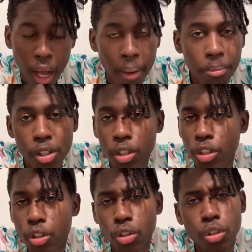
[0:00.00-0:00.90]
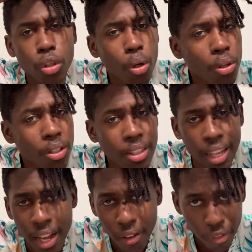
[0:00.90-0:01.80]
I'm just so
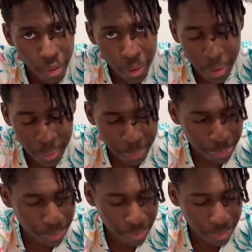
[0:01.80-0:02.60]
thankful